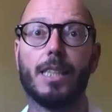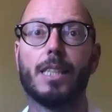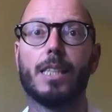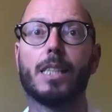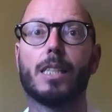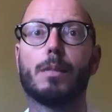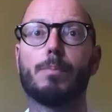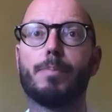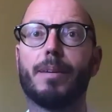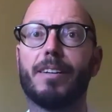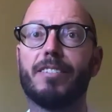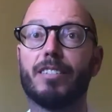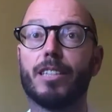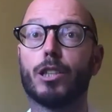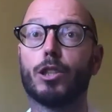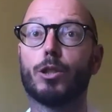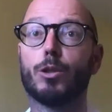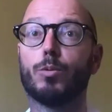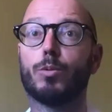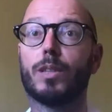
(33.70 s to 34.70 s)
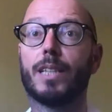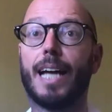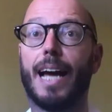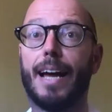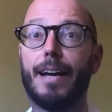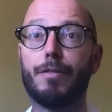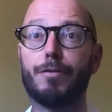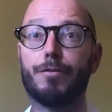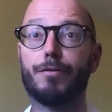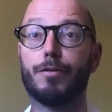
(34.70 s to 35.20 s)
spiritual
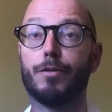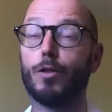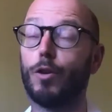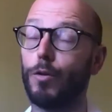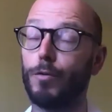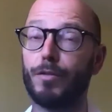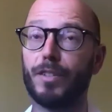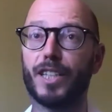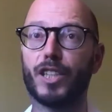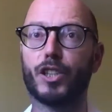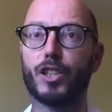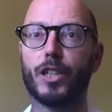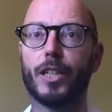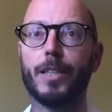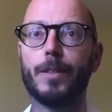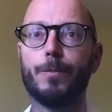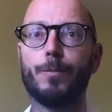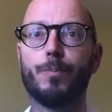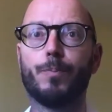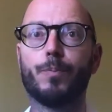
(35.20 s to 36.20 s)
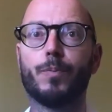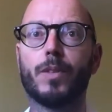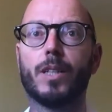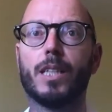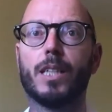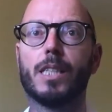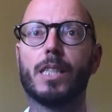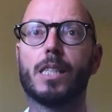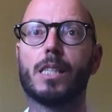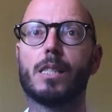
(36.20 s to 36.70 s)
death or vision,
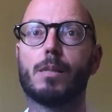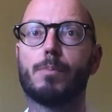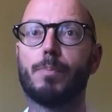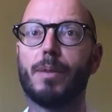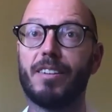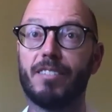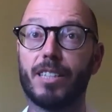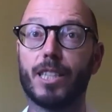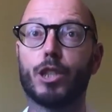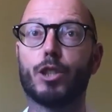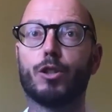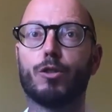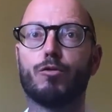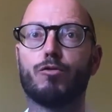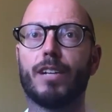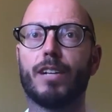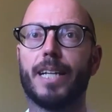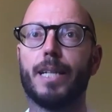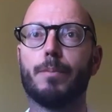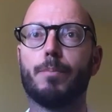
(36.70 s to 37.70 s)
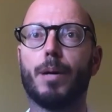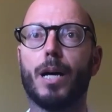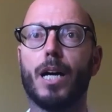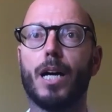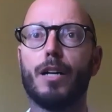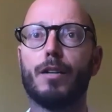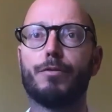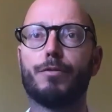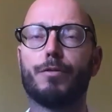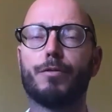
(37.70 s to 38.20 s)
spiritual
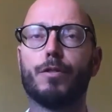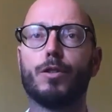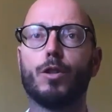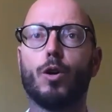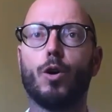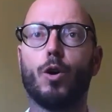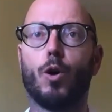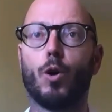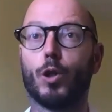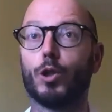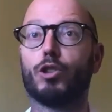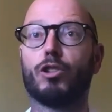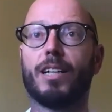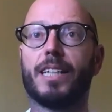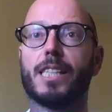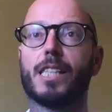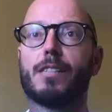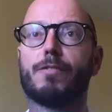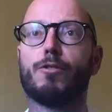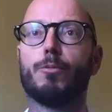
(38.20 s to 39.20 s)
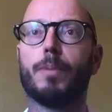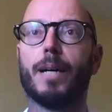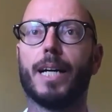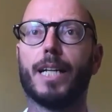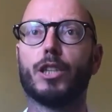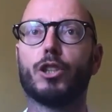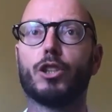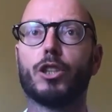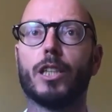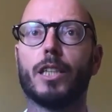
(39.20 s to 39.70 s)
rebirth or
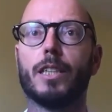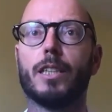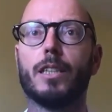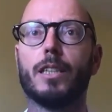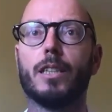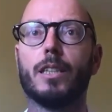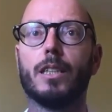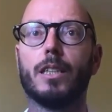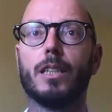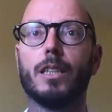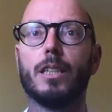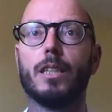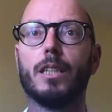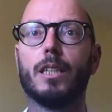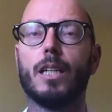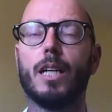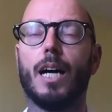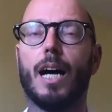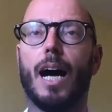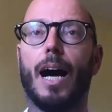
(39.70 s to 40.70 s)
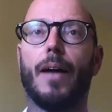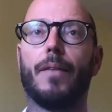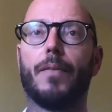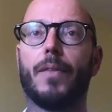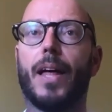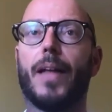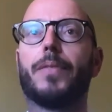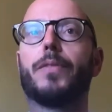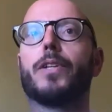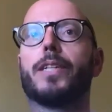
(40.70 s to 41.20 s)
transformation, and
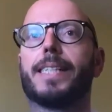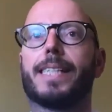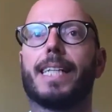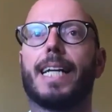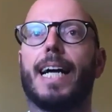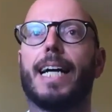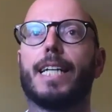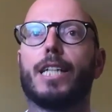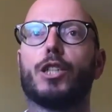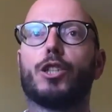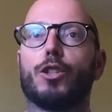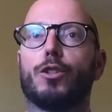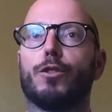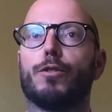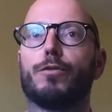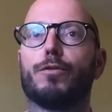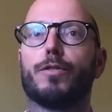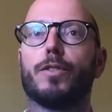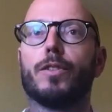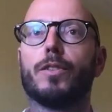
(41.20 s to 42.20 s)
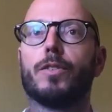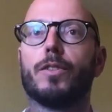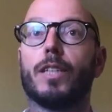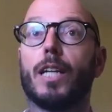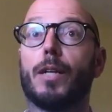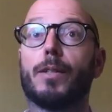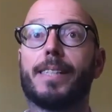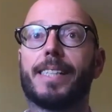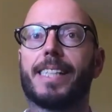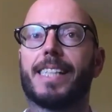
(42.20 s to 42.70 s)
then the stage of
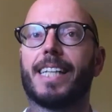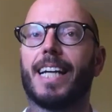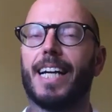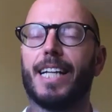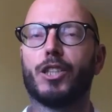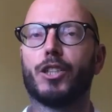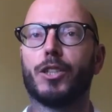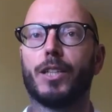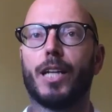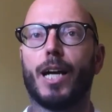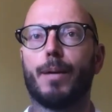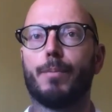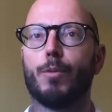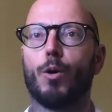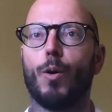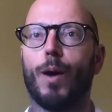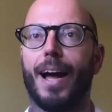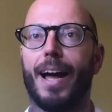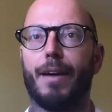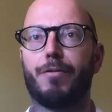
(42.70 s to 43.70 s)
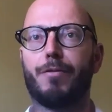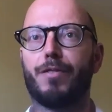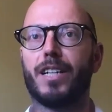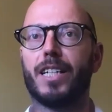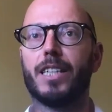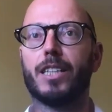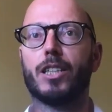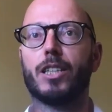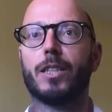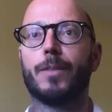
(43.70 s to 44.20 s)
no more
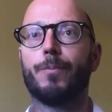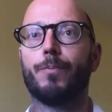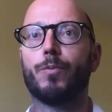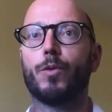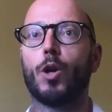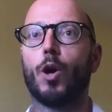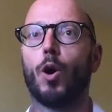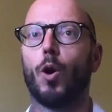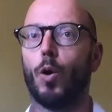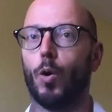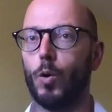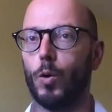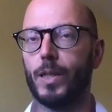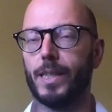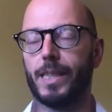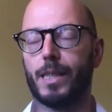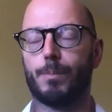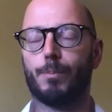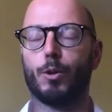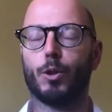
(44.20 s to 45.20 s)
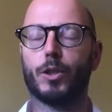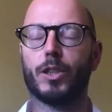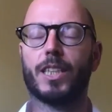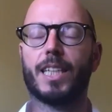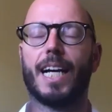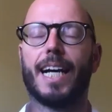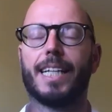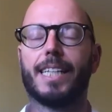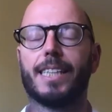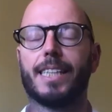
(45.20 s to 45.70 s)
effort, or a
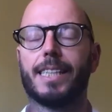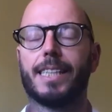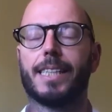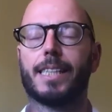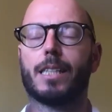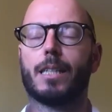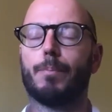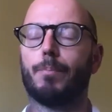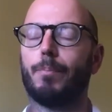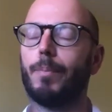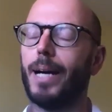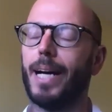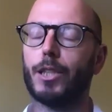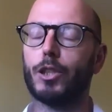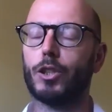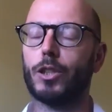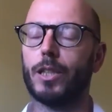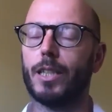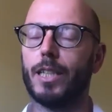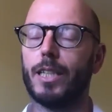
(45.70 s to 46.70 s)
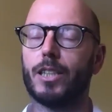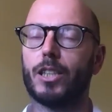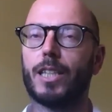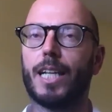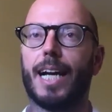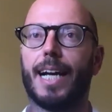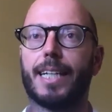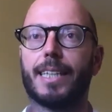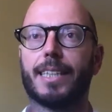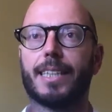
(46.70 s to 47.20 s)
spontaneous compassionate
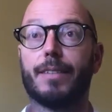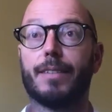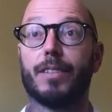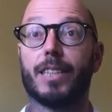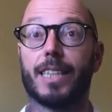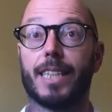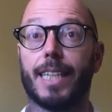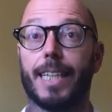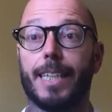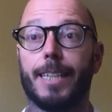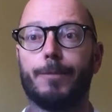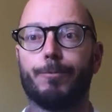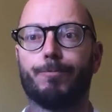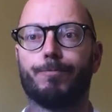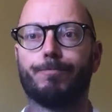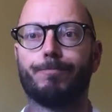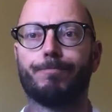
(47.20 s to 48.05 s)
activity.